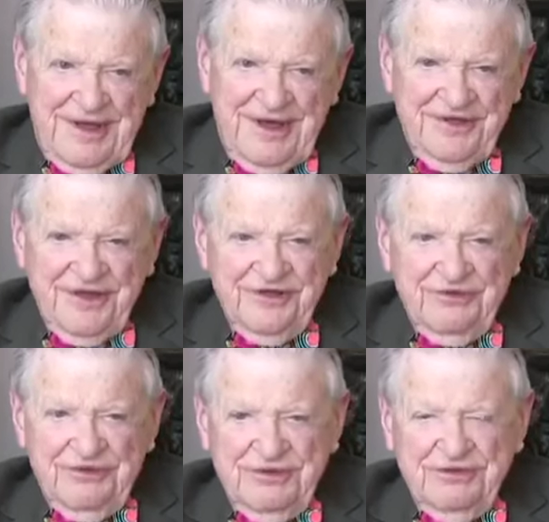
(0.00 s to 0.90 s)
I think
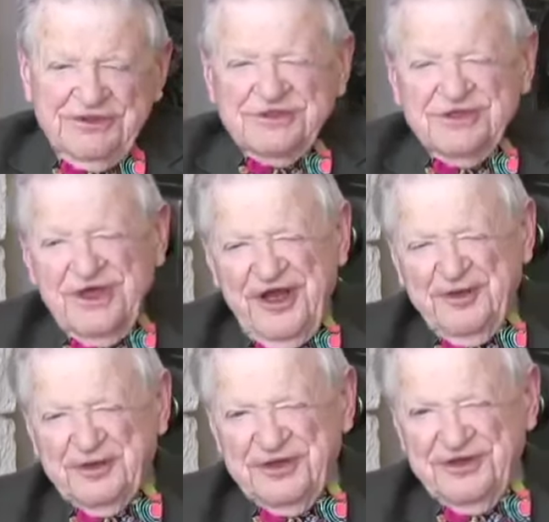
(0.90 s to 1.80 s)
what's going to
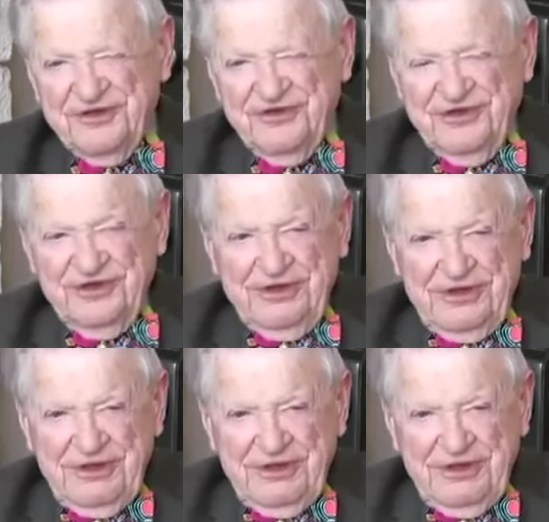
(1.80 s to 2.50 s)
happen is that